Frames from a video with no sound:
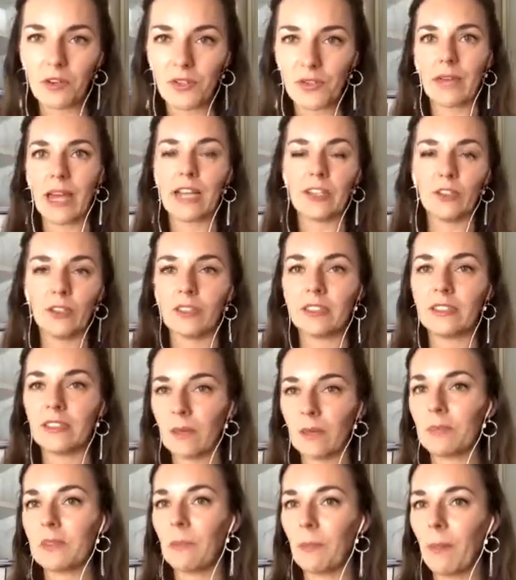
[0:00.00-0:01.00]
So I don't end
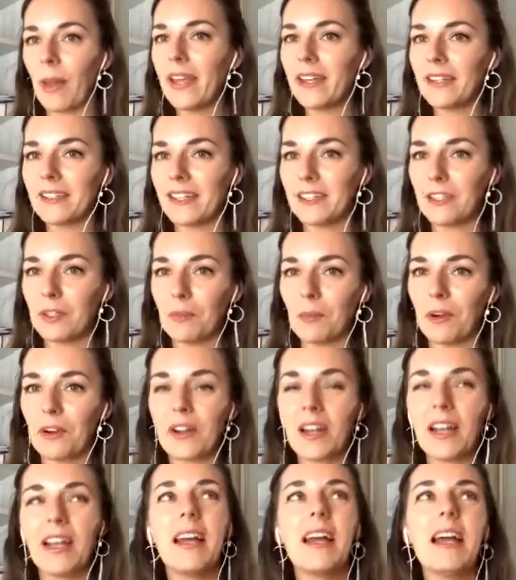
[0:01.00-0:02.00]
up in pain anymore.